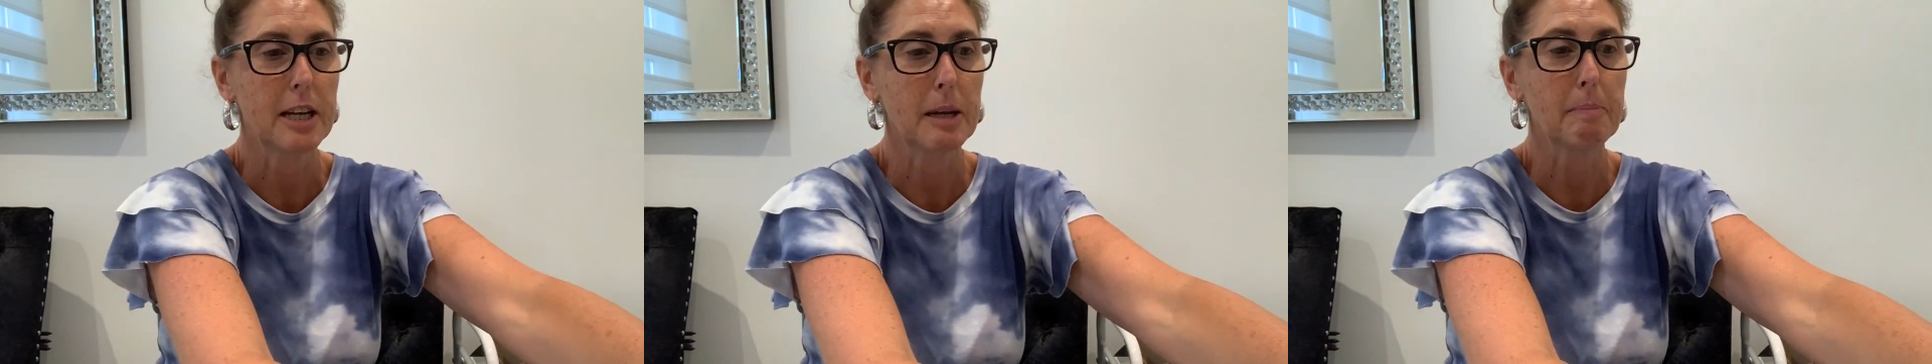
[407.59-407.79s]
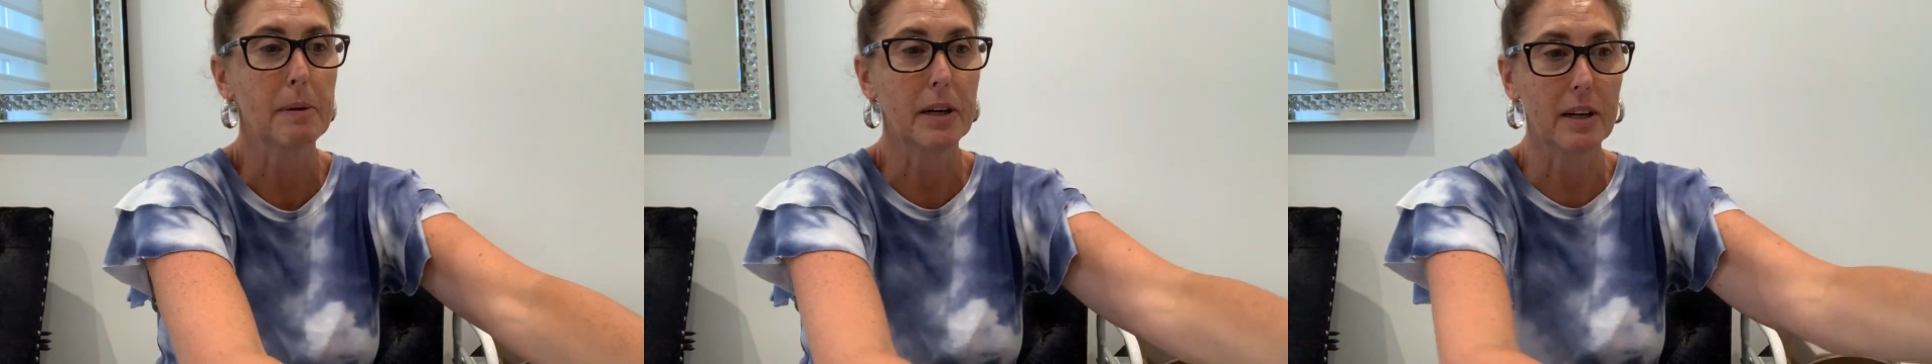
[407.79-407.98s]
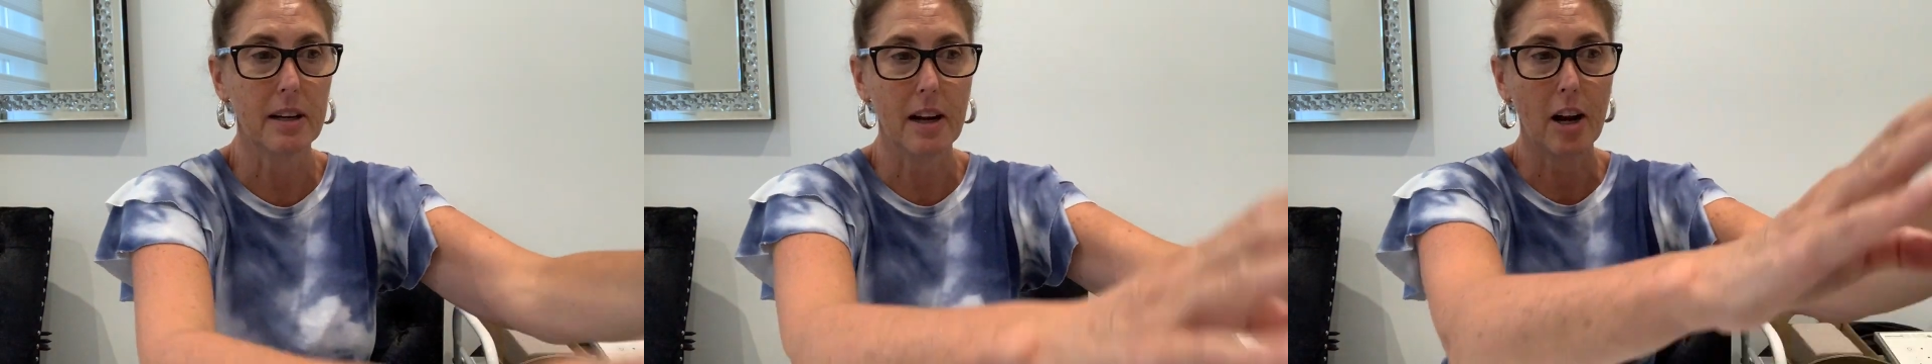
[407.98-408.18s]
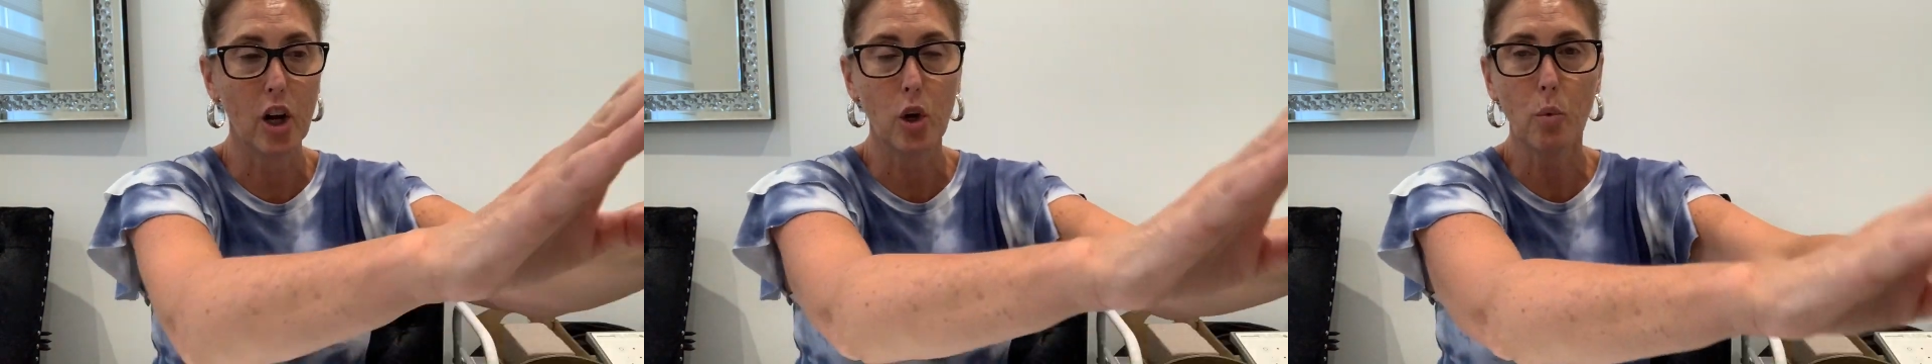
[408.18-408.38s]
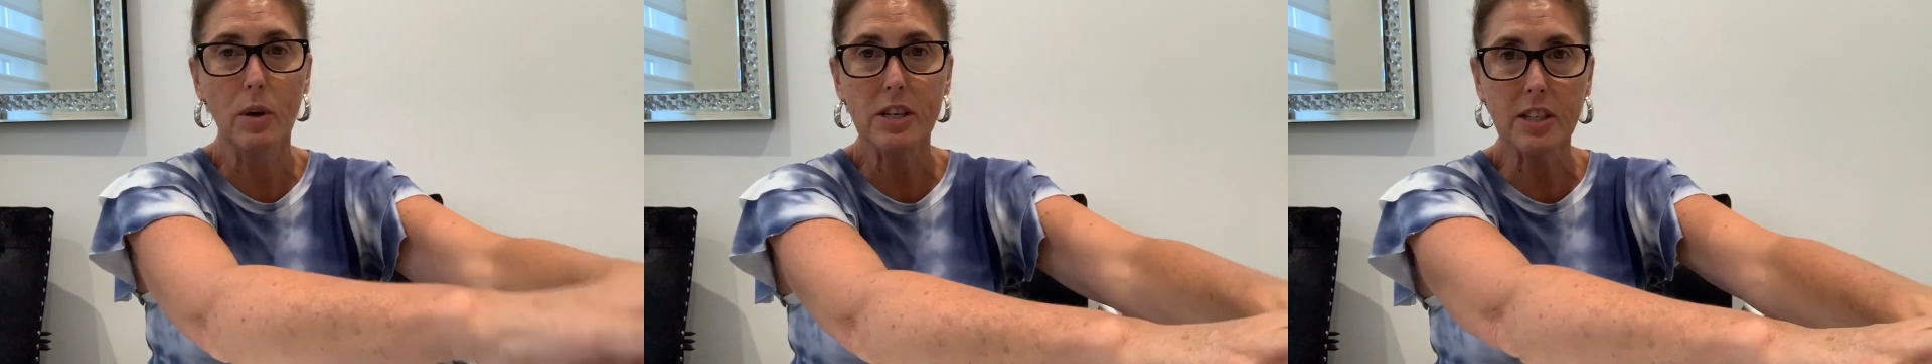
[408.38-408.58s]
But I
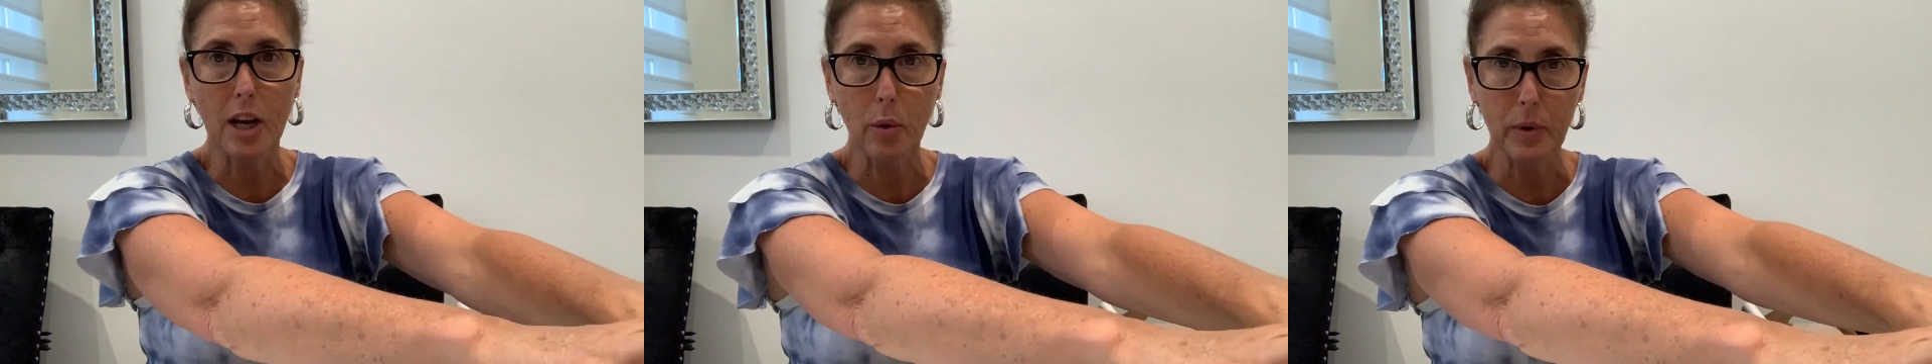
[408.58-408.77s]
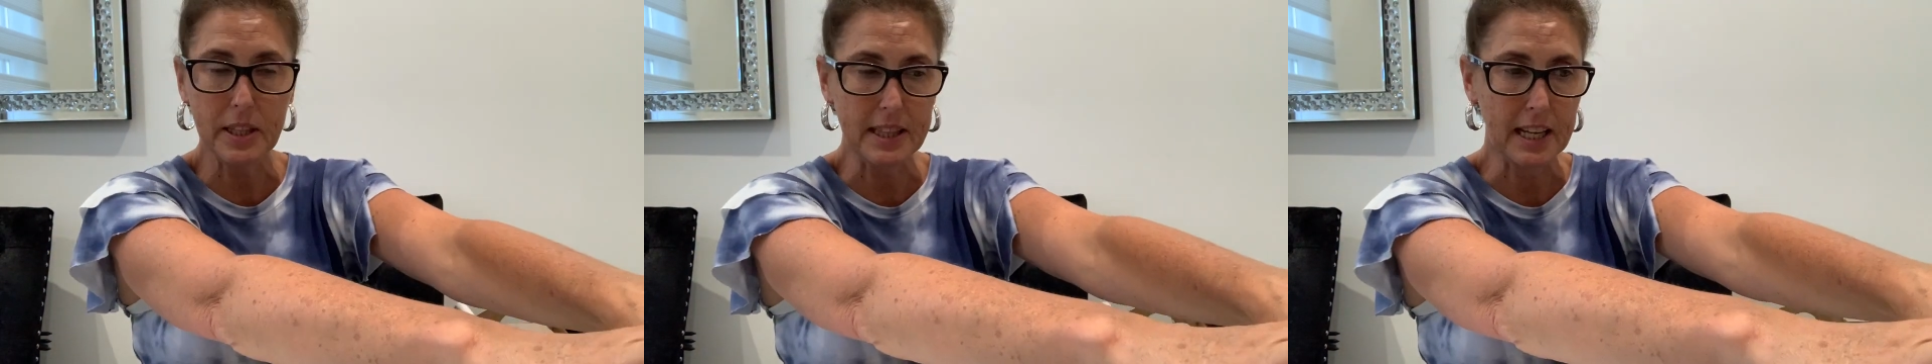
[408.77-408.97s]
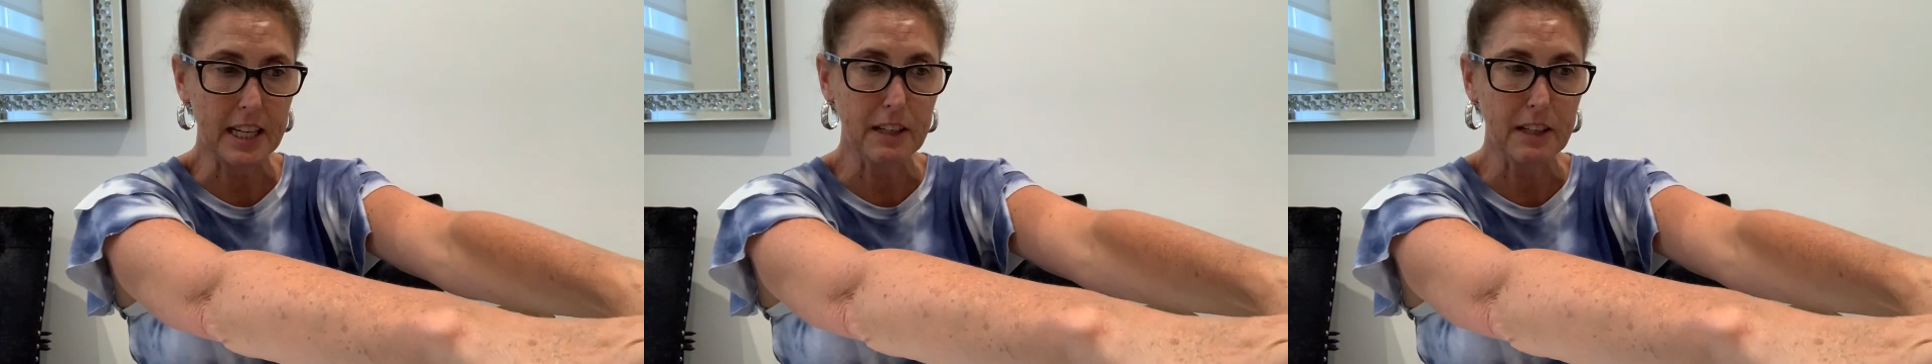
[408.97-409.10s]
always go in there,